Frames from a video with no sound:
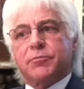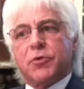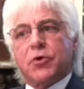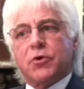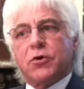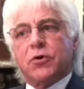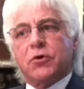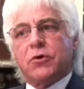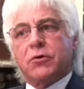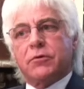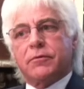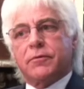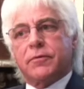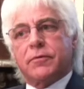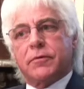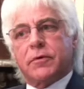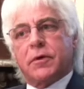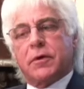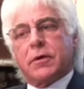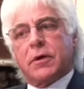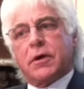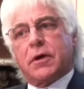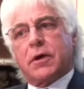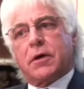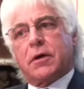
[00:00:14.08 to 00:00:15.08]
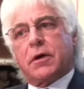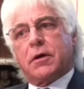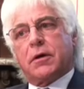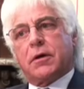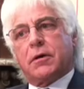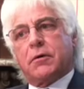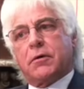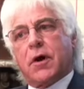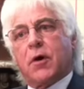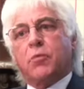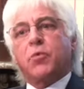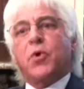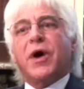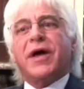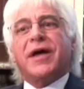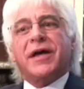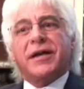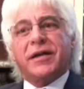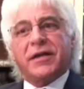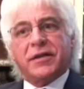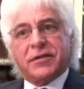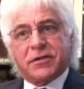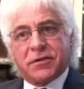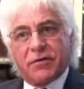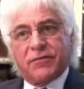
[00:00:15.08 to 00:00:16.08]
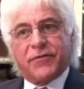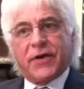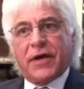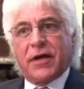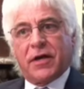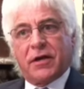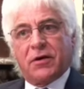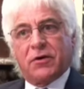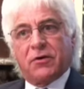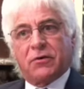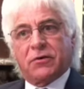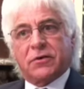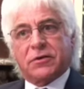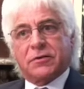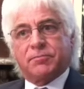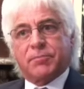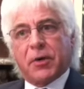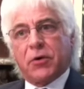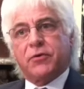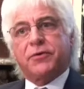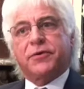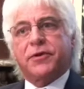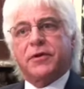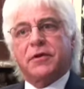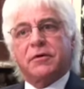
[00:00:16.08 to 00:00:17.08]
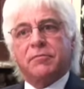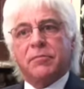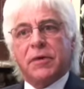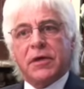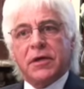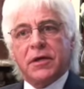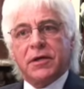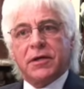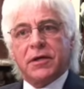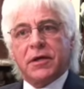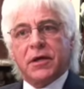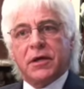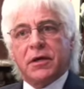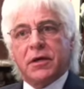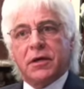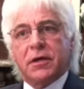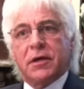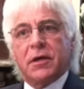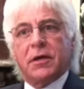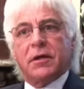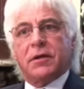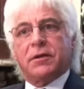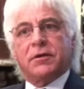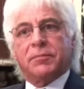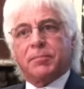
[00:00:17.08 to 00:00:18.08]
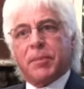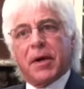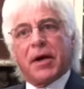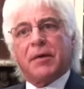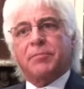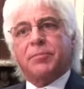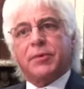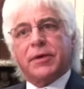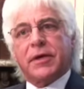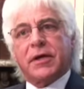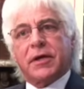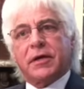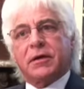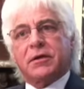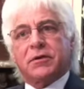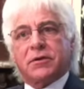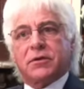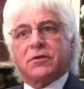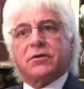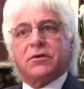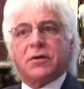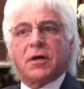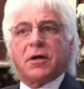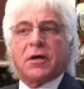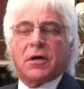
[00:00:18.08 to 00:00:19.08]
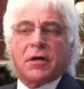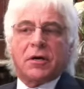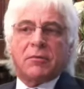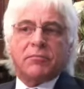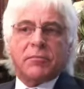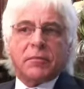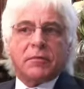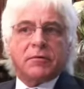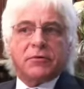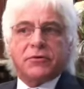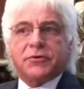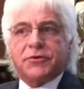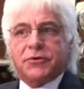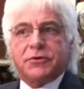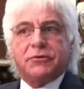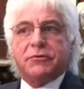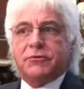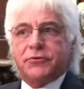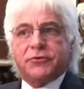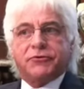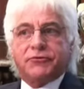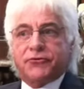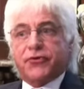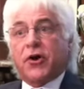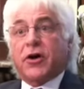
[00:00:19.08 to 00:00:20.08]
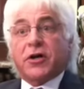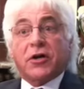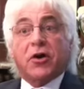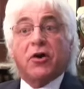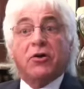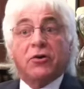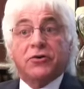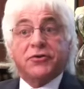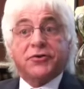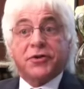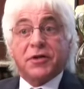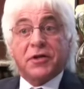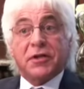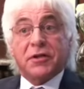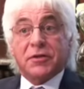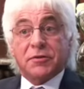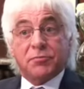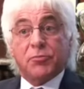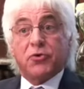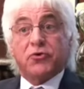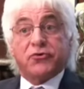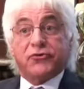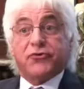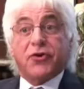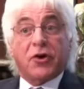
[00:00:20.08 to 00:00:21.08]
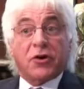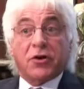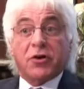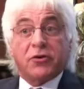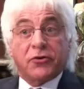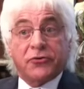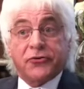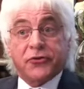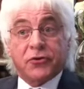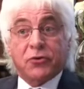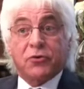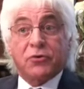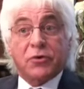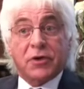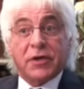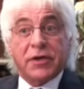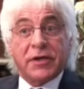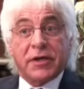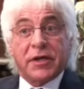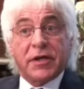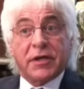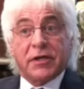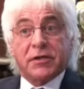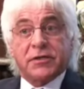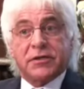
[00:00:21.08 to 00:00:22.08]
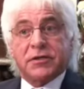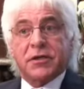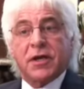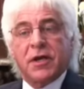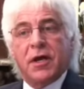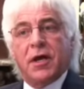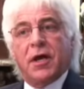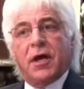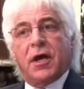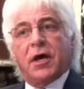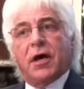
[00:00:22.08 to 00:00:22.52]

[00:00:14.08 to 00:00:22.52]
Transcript: more awareness of hair loss, both in the media, the public, trichology. There's more trichological clinics.